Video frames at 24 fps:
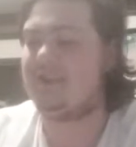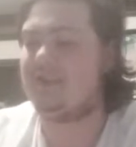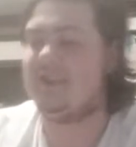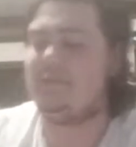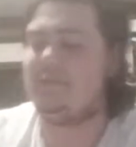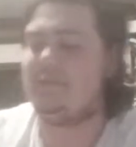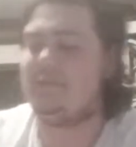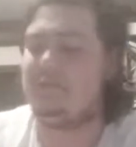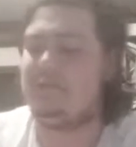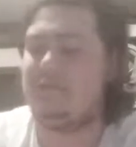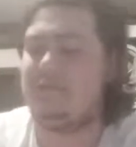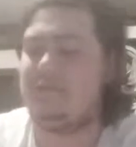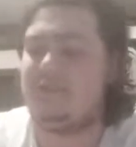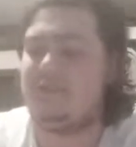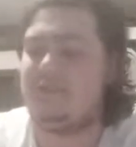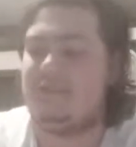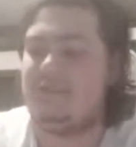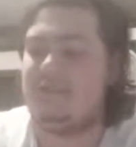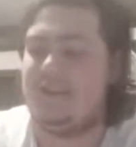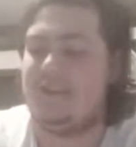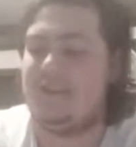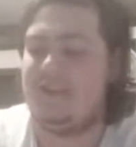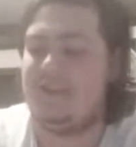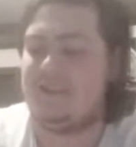to
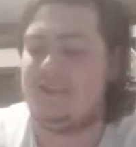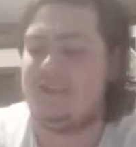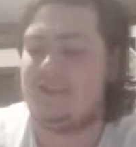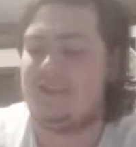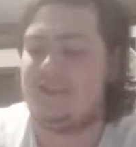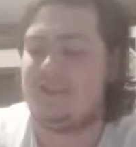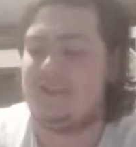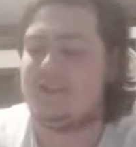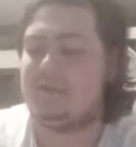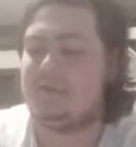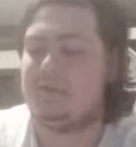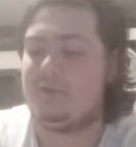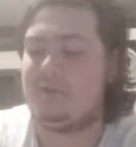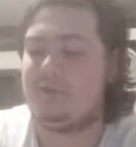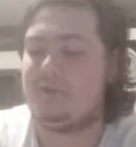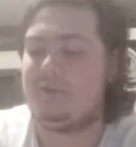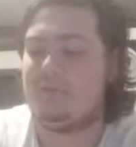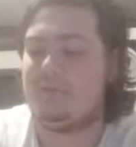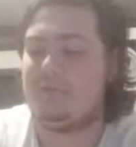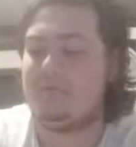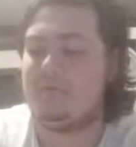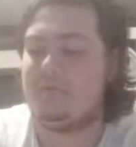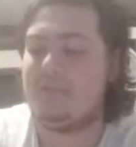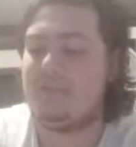extort him
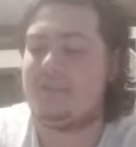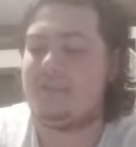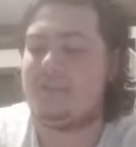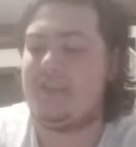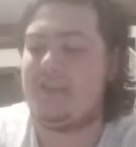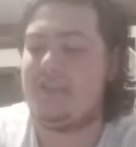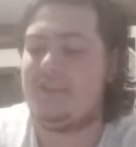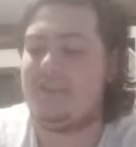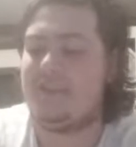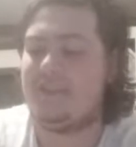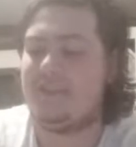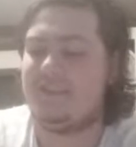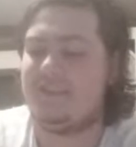from Disney.